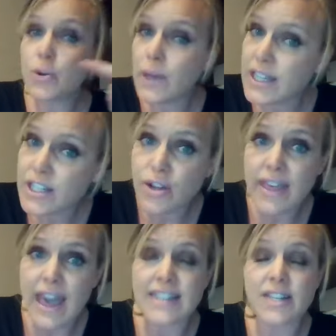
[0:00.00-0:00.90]
and you're willing to
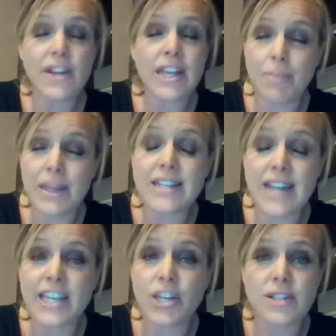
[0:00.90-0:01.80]
do the activity, could be in
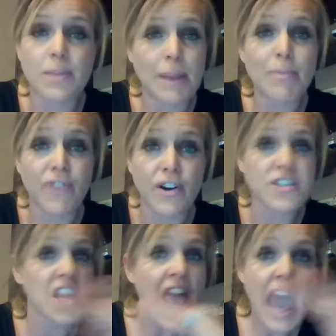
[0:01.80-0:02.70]
DIQ September
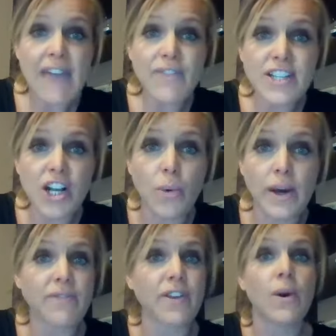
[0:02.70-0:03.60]
1st. Every single
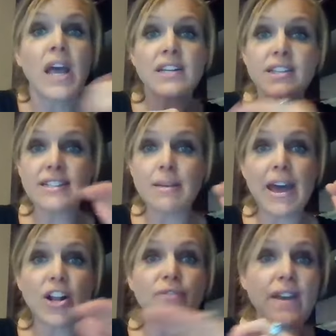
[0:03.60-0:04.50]
one of you. Doesn't
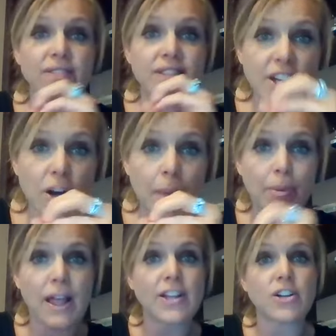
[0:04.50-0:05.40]
matter if you have 0
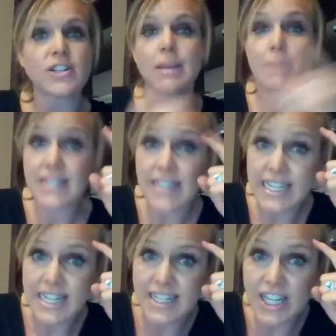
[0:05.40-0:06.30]
people on your team. It is
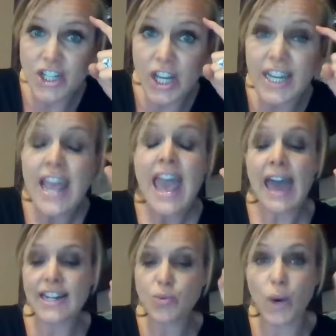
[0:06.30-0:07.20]
a decision,
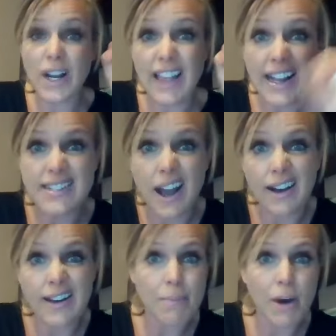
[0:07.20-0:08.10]
and it's working like a
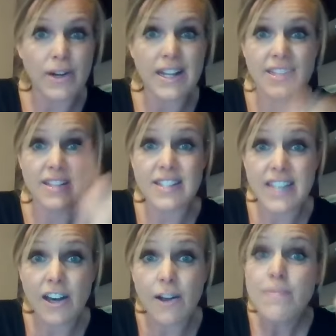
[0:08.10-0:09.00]
dog on a bone. It's a
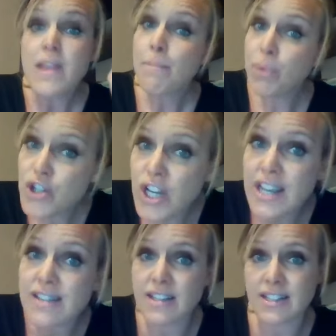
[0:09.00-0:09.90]
skill.
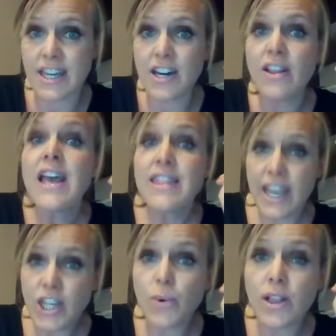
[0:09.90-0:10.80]
Pushing is a skill
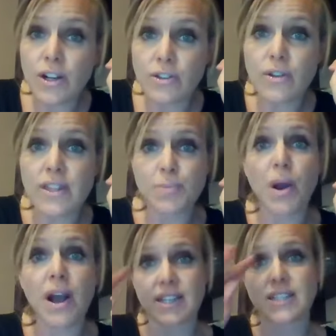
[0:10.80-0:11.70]
that you will learn through this
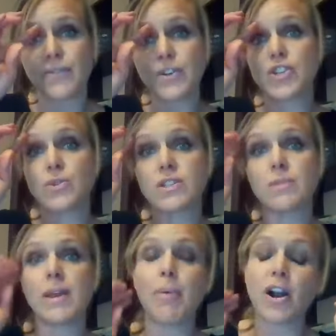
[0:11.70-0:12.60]
process if you choose
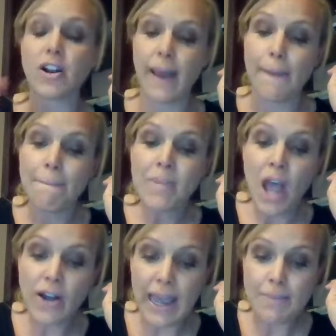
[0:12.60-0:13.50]
to be a part of it.
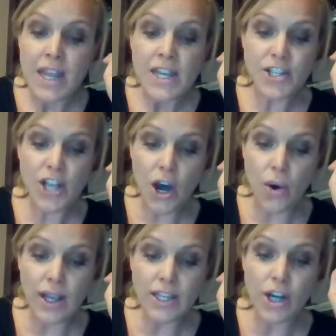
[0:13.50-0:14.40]
Okay,
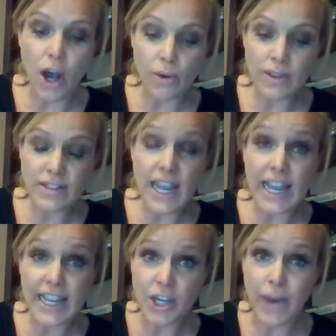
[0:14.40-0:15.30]
so you go
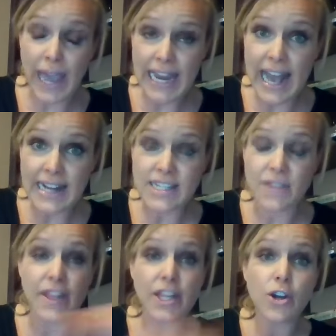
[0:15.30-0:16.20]
DIQ, 8
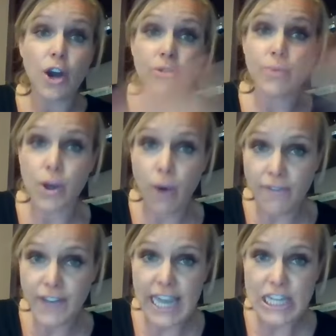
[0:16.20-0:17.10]
active. Then you go through a
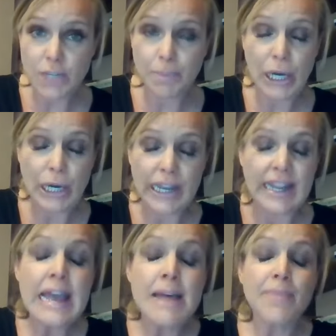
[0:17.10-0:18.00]
qualification
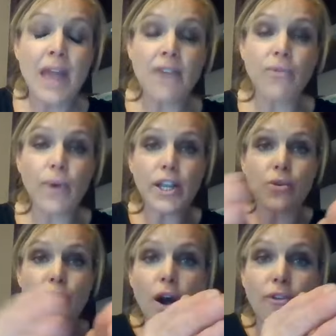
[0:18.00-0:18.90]
period of where
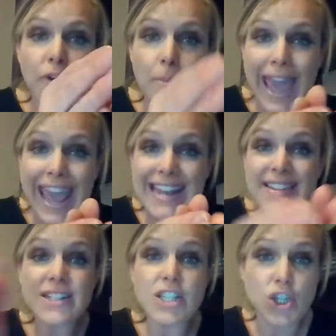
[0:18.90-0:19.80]
you grow from
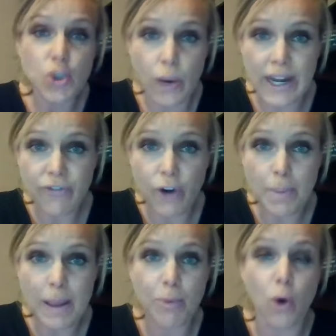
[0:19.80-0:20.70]
8 to
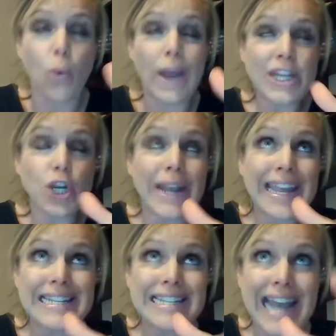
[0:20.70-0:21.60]
24 people. When you're
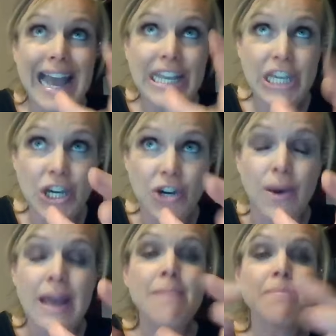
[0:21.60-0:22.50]
in
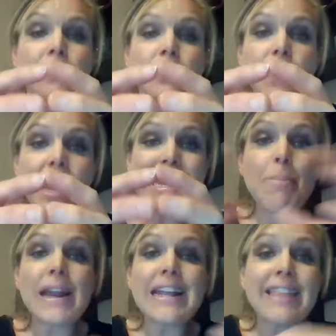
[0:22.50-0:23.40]
DIQ,
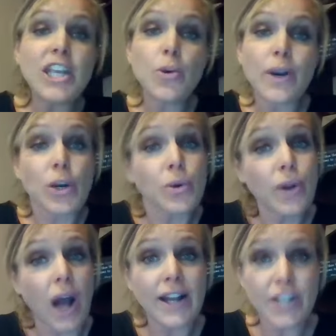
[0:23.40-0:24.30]
anybody that you
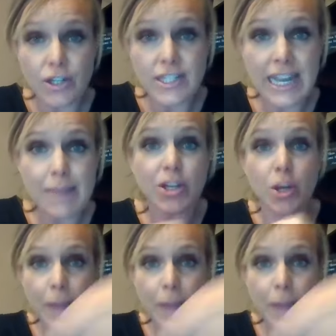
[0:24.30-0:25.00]
recruit on your team and